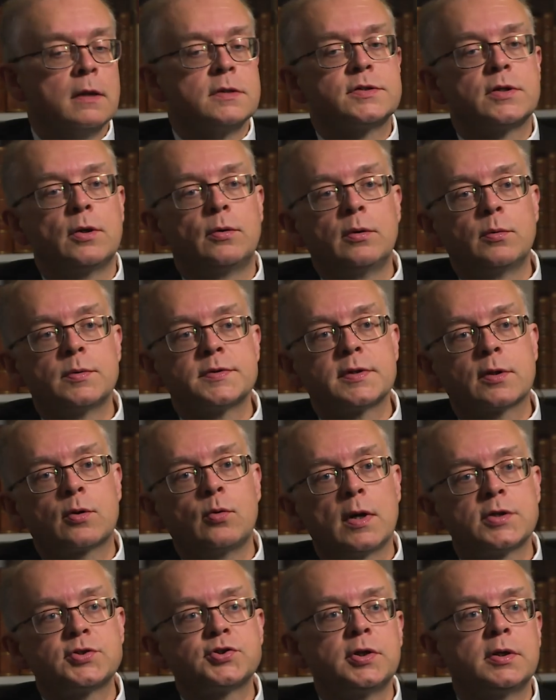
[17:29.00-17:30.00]
So it was a
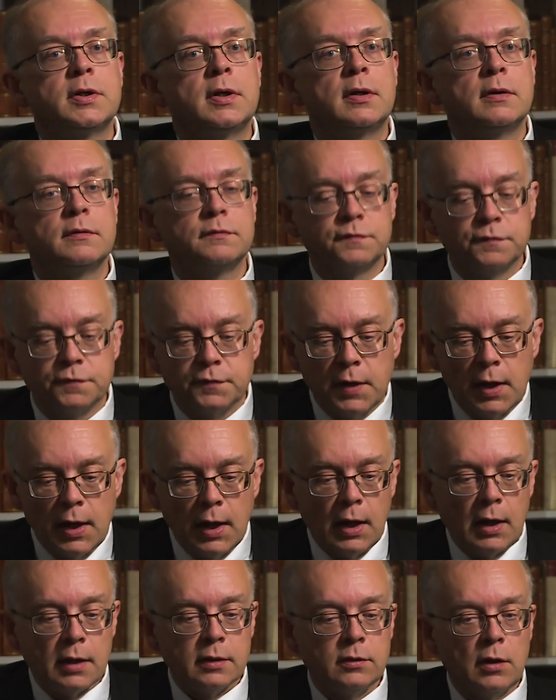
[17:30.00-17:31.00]
question of
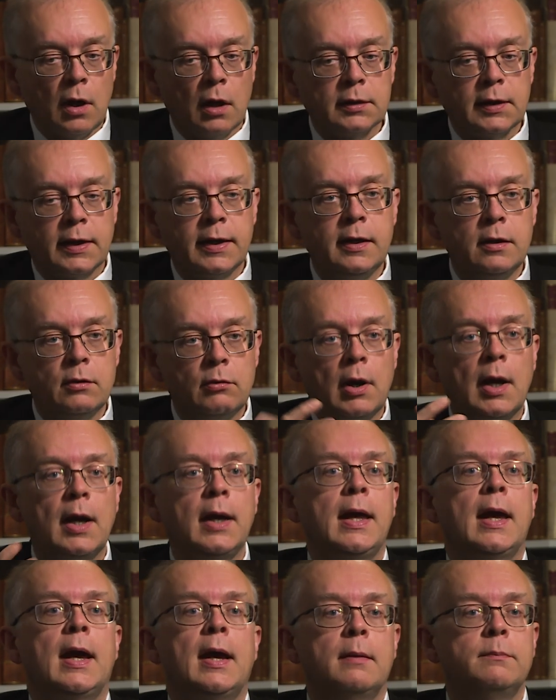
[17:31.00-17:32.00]
not here I
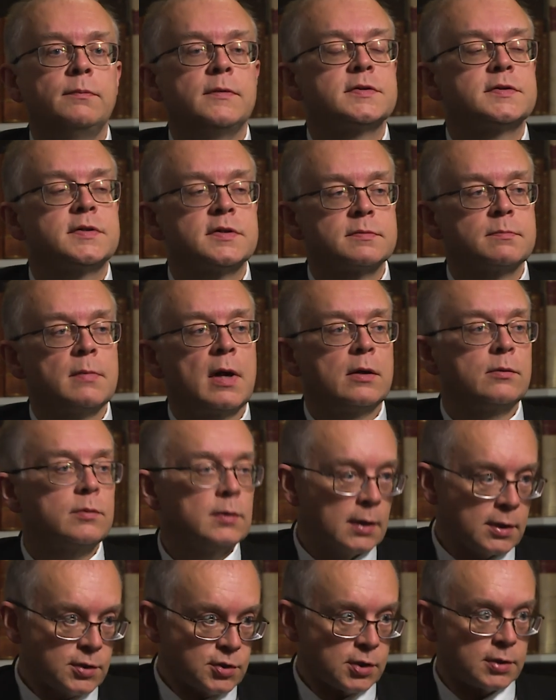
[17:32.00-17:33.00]
am, this is my
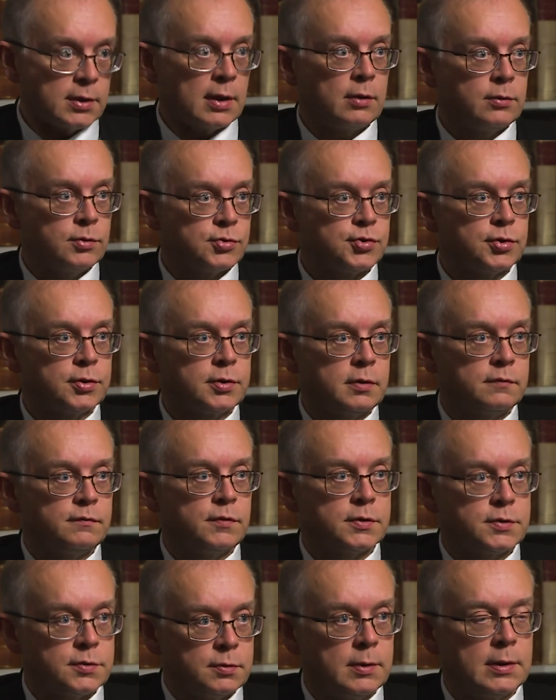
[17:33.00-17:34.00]
religion, now you should
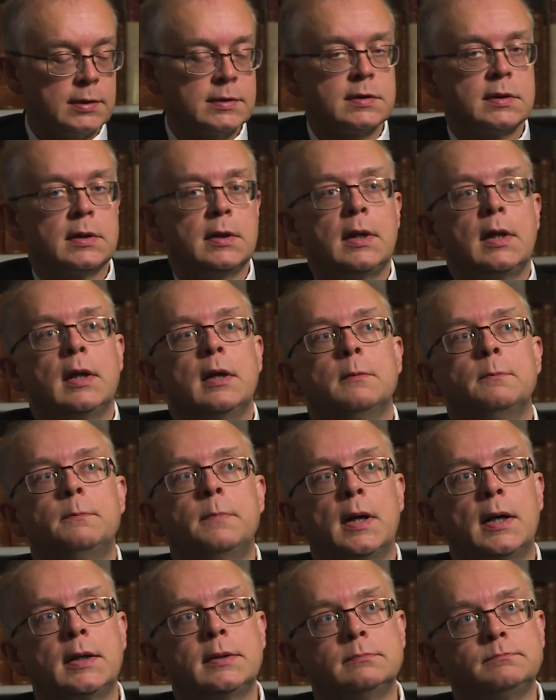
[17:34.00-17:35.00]
convert to it,
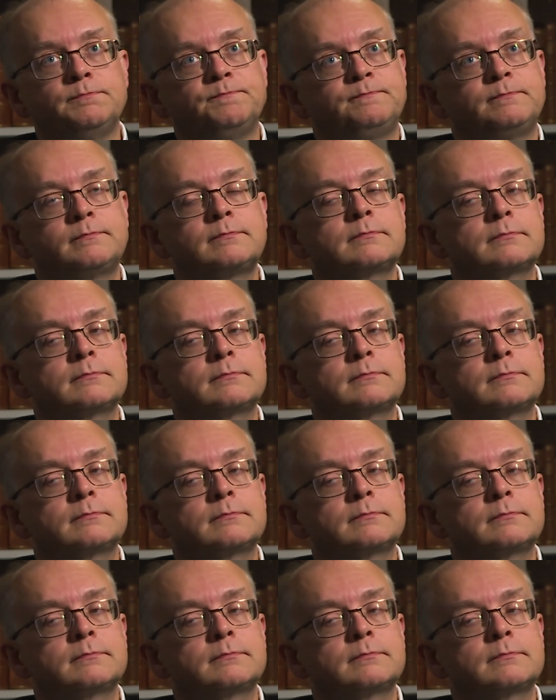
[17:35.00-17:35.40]
but